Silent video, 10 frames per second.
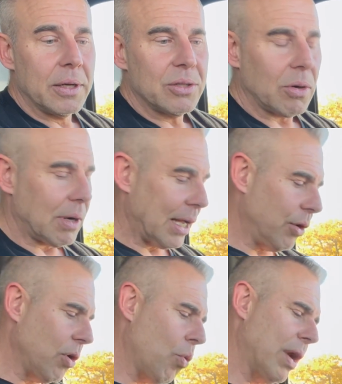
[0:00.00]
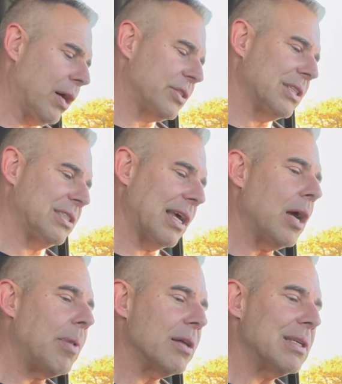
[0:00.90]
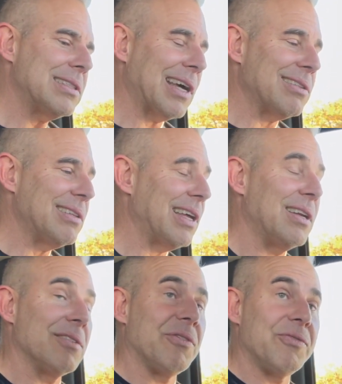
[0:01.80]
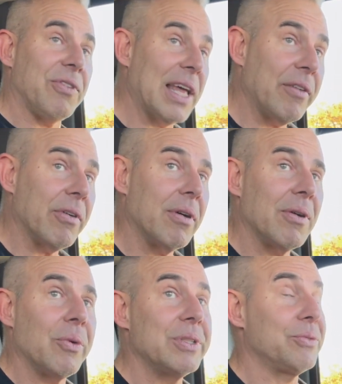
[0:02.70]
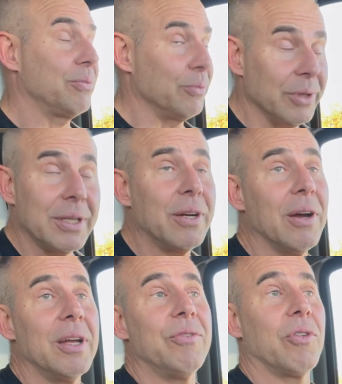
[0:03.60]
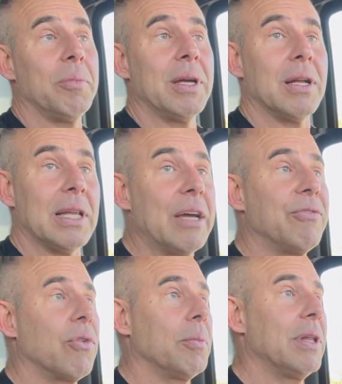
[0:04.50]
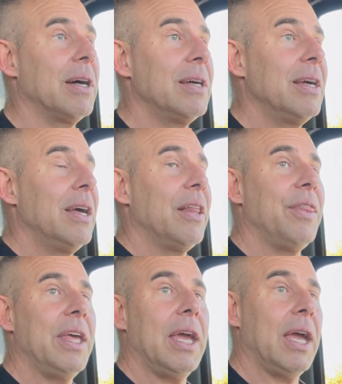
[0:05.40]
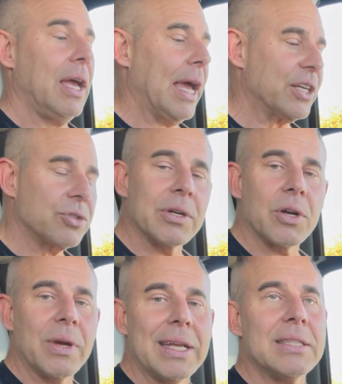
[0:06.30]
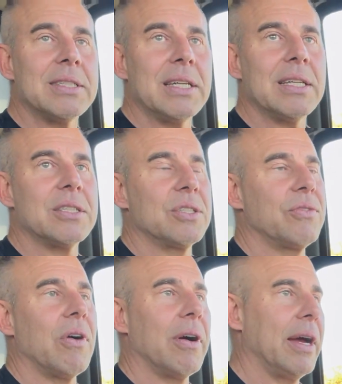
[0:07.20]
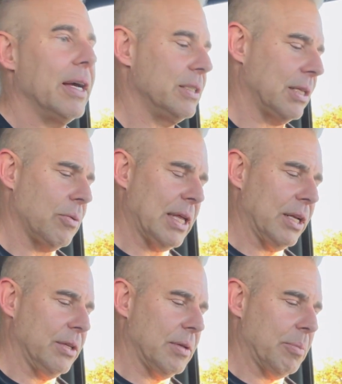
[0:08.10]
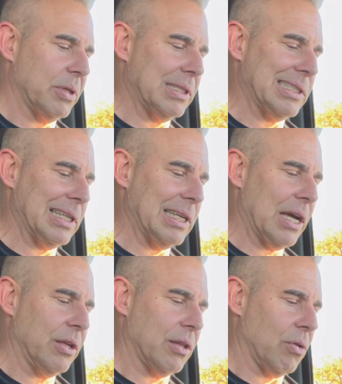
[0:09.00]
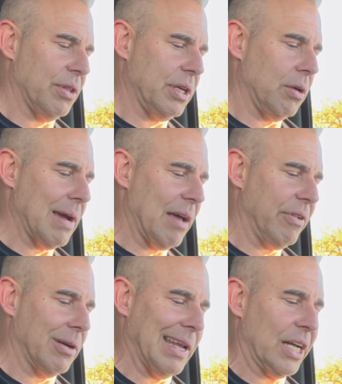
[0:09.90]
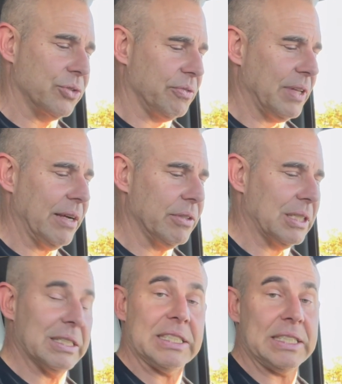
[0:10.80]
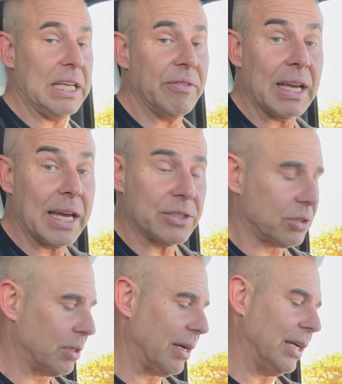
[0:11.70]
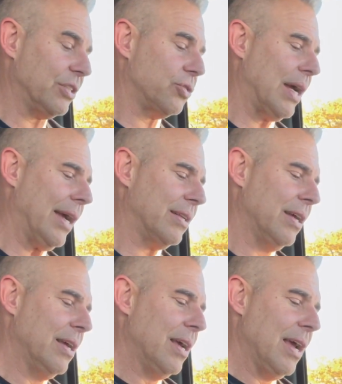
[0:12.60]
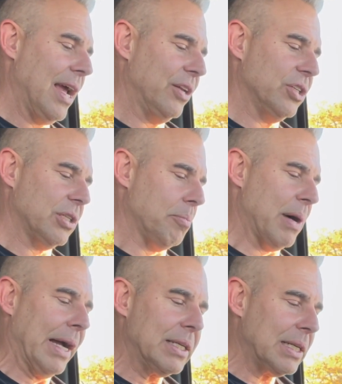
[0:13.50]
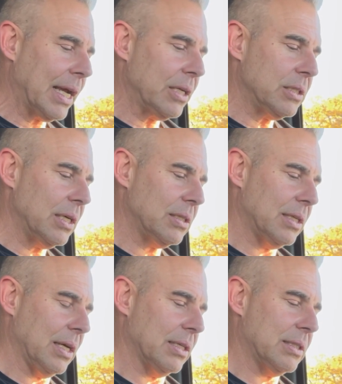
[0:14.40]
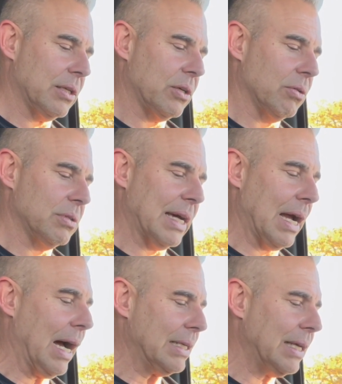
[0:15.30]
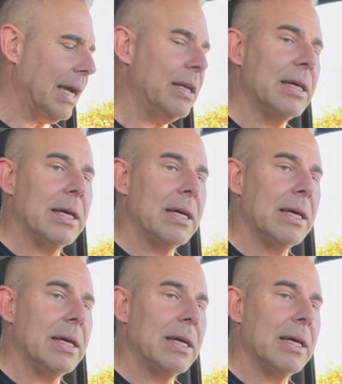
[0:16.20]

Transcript: So I don't know what else to say about this other than flavor was really good for being a light formula. The extra ingredients in this, as far as the way they put this thing together, the one thing you have here are natural flavors and stevia extract and just a binding agent, the silicone dioxide.